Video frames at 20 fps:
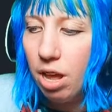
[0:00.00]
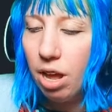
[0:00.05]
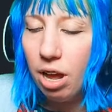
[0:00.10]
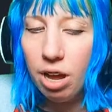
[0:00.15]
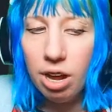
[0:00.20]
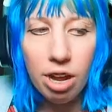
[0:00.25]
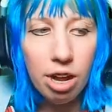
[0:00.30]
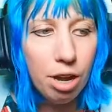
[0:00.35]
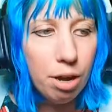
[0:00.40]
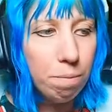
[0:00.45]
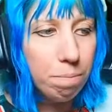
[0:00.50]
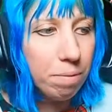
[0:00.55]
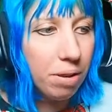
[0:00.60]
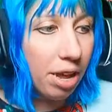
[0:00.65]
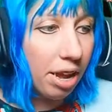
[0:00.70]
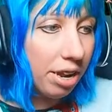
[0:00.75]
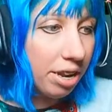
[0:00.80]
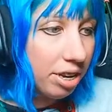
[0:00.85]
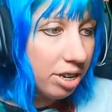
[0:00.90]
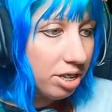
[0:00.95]

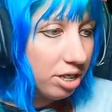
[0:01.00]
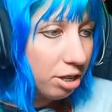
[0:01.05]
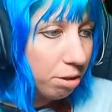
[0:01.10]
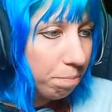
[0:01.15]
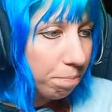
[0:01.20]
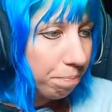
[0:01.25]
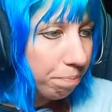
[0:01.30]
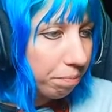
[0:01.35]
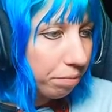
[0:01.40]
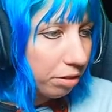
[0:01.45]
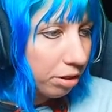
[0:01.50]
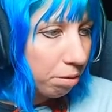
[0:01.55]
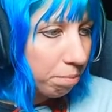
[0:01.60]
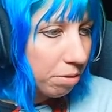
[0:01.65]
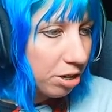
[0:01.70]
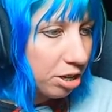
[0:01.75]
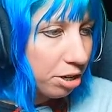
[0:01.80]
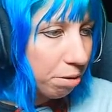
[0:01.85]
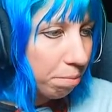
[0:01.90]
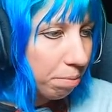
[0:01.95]
That is
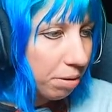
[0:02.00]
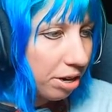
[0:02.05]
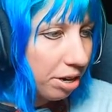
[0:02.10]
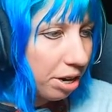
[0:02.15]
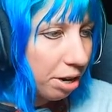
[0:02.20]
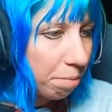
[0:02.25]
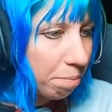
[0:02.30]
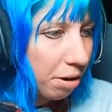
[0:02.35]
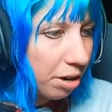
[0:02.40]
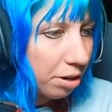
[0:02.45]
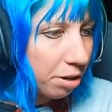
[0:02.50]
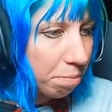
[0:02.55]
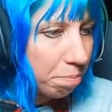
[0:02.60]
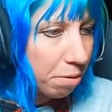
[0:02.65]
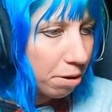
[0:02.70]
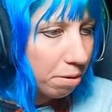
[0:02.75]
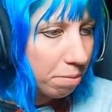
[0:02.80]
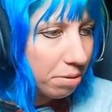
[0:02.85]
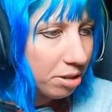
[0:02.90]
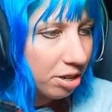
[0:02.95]
Mr. Winning. Panda
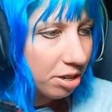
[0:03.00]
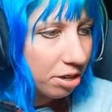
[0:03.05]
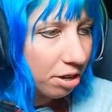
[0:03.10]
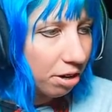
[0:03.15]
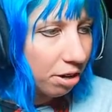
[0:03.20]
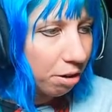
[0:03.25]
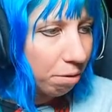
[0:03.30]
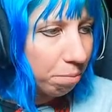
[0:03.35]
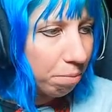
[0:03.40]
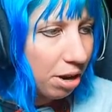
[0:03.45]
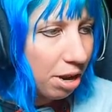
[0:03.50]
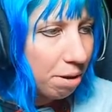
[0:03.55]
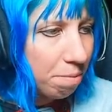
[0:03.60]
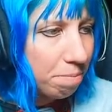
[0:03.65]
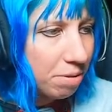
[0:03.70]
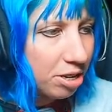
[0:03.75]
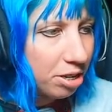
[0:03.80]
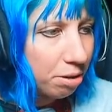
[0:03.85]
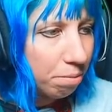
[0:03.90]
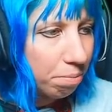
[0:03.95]
Pops is on. Wait,
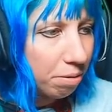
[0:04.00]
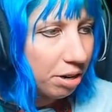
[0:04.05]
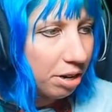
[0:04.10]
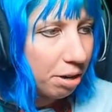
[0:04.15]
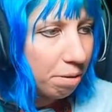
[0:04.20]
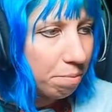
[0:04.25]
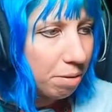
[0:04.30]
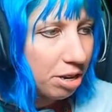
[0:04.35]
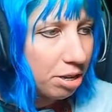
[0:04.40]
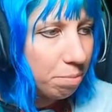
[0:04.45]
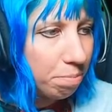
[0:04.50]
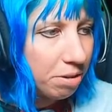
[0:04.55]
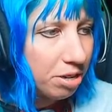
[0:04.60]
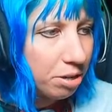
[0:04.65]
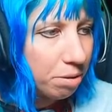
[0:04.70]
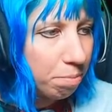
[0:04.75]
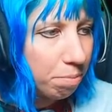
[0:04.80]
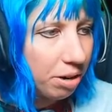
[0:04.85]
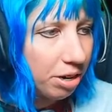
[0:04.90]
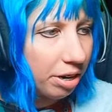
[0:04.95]
Mr. Winning? Where's
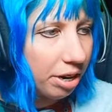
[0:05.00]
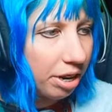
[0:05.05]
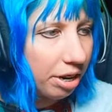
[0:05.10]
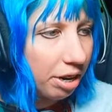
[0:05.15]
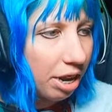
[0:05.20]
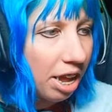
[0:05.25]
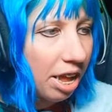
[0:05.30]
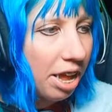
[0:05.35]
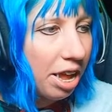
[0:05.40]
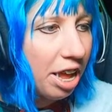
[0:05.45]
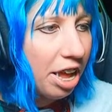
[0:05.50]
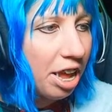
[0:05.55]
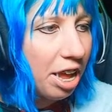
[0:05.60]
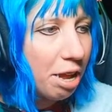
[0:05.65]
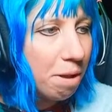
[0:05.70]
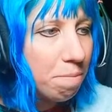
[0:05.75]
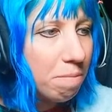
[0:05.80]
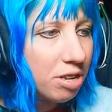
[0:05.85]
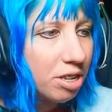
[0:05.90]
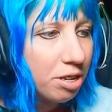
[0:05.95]
Mr. Winning? Hey,
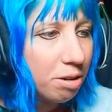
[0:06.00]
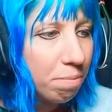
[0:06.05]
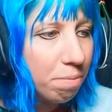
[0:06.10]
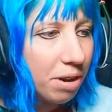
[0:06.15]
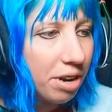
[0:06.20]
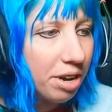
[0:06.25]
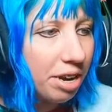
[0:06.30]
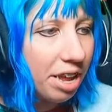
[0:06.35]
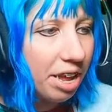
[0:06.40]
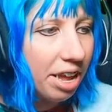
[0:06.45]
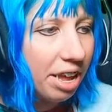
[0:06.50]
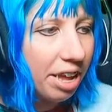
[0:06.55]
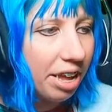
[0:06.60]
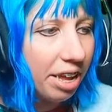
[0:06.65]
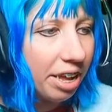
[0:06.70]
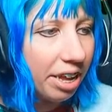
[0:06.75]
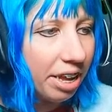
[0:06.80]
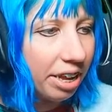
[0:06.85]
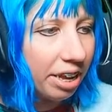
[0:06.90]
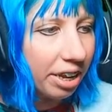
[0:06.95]
Mr.
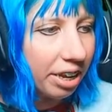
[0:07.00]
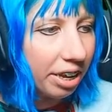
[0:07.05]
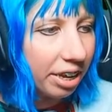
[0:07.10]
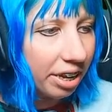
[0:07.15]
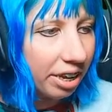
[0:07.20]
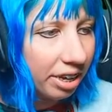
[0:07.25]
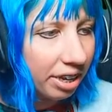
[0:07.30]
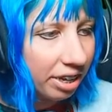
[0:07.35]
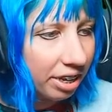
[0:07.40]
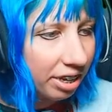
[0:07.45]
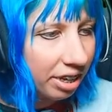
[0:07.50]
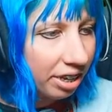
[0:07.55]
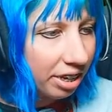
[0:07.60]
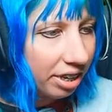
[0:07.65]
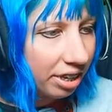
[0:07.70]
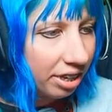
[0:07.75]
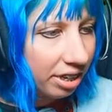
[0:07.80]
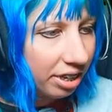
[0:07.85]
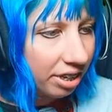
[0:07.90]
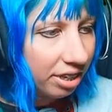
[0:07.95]
Winning!
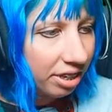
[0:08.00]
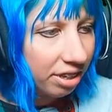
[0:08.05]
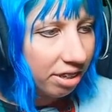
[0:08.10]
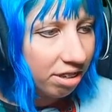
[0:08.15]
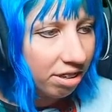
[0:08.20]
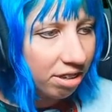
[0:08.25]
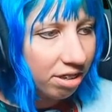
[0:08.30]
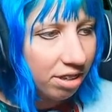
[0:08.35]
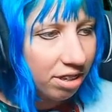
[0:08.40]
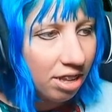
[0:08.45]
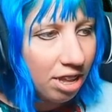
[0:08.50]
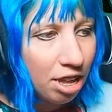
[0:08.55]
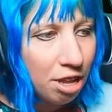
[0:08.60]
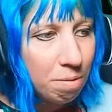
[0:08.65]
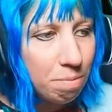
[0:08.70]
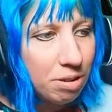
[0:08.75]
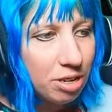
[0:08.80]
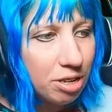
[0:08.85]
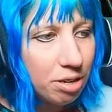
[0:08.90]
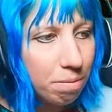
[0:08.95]
Hey,
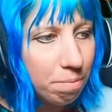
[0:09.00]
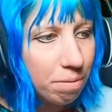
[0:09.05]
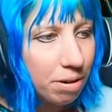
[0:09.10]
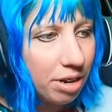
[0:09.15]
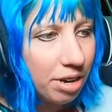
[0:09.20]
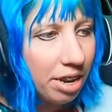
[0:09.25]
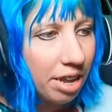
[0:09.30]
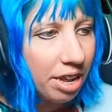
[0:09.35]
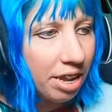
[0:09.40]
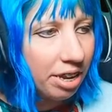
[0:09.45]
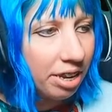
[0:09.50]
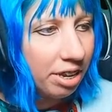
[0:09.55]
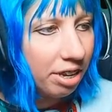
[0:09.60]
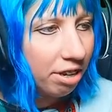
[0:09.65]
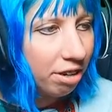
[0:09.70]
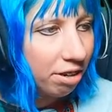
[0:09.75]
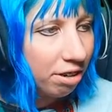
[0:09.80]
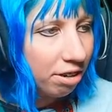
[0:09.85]
Mr. Winning!